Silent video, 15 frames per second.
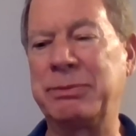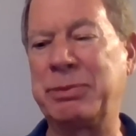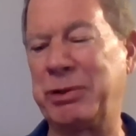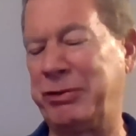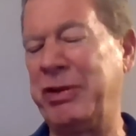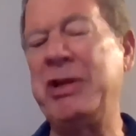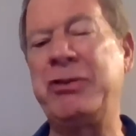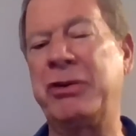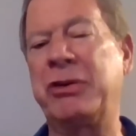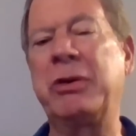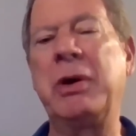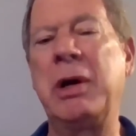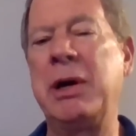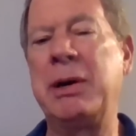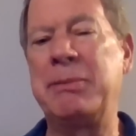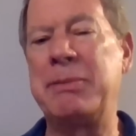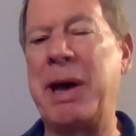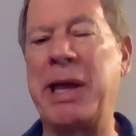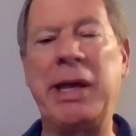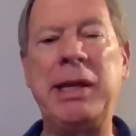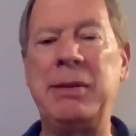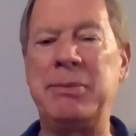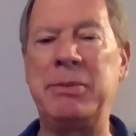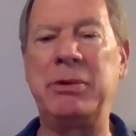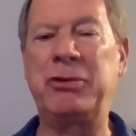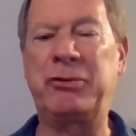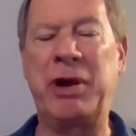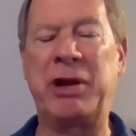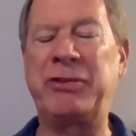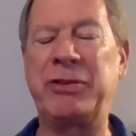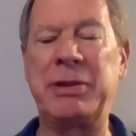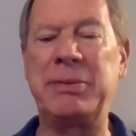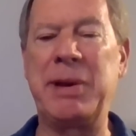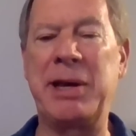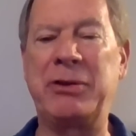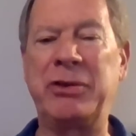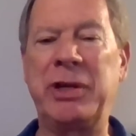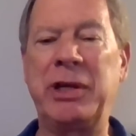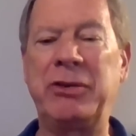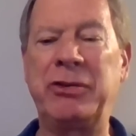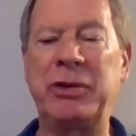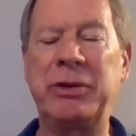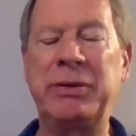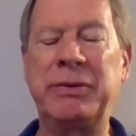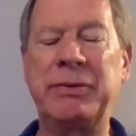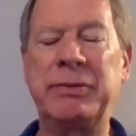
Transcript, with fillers: procedure by any stretch of the imagination.